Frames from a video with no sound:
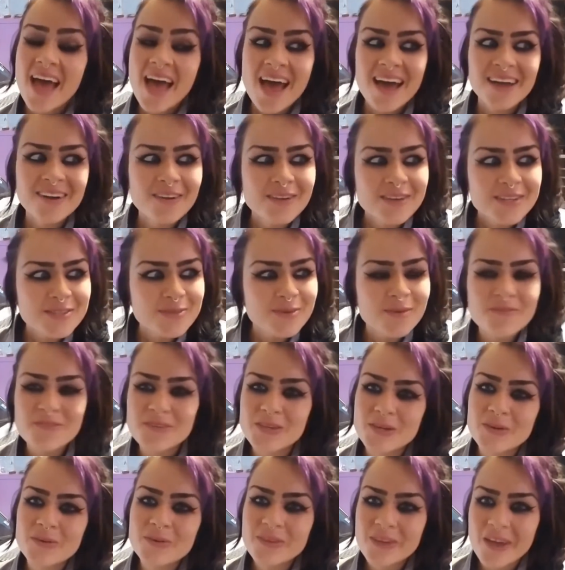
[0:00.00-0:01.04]
And also, if
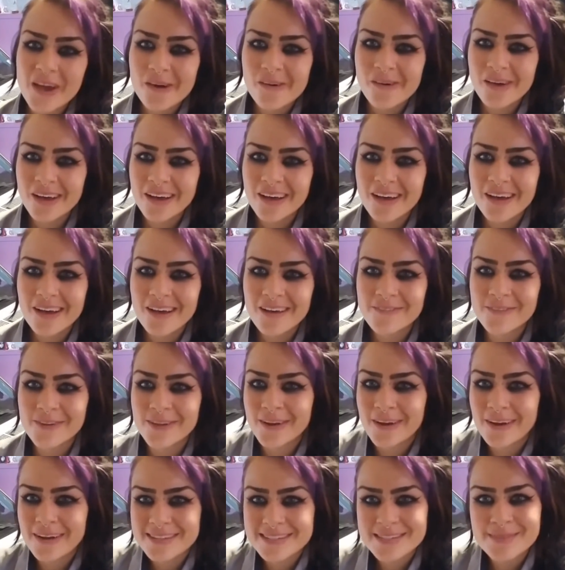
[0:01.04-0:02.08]
you know of an
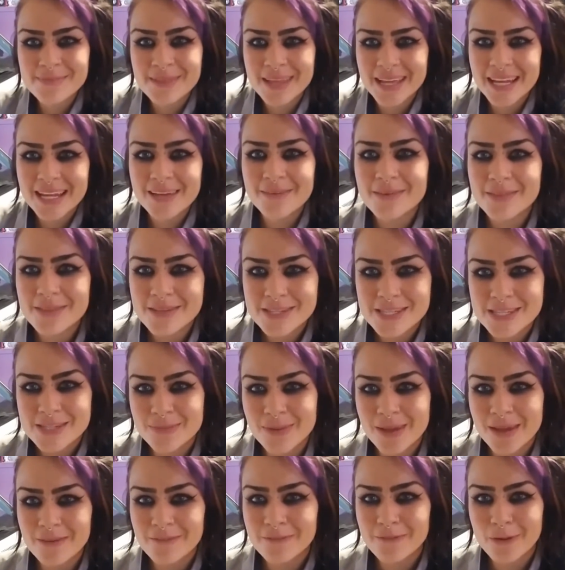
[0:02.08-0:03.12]
awesome lady with a
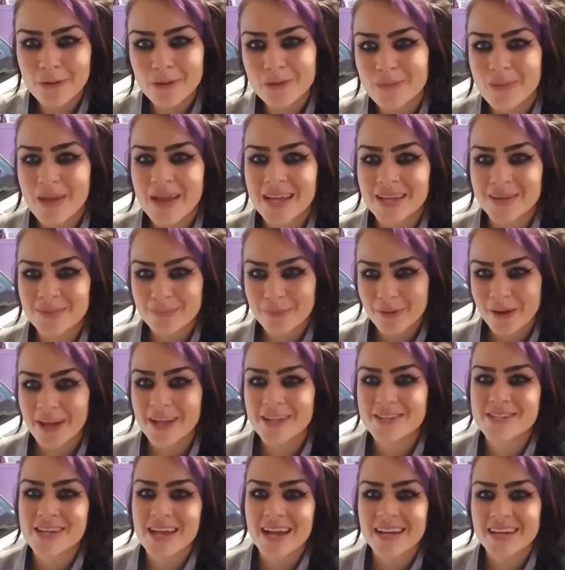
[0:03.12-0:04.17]
sweet Volkswagen
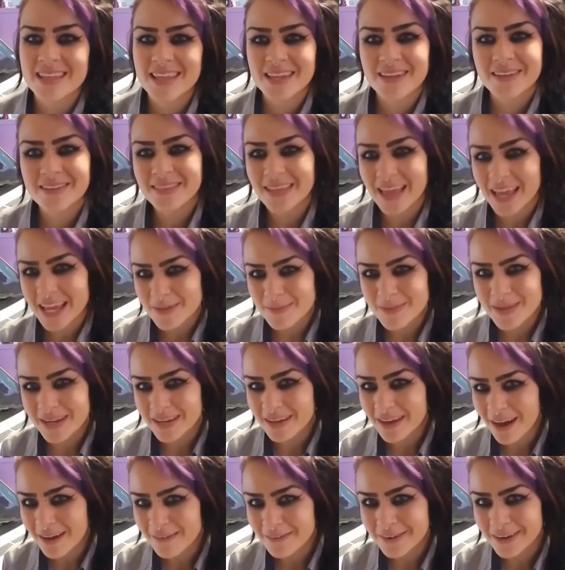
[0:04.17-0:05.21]
project that you'd like me to
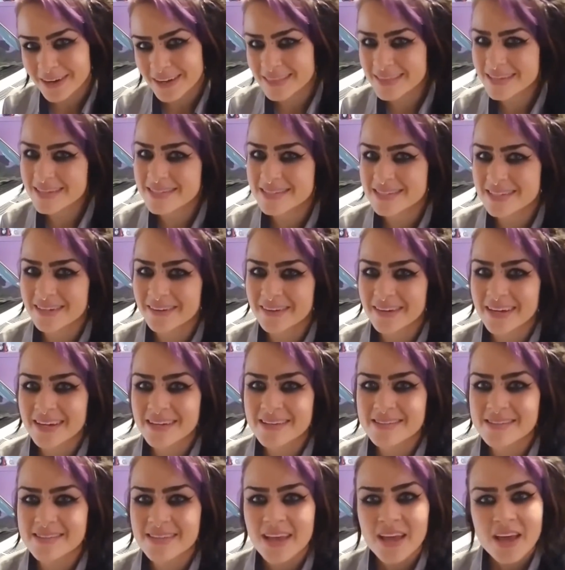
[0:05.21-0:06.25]
cover in this
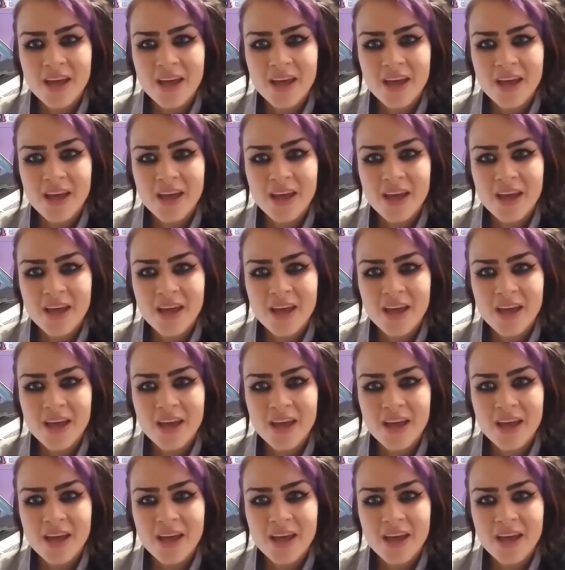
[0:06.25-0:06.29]
series,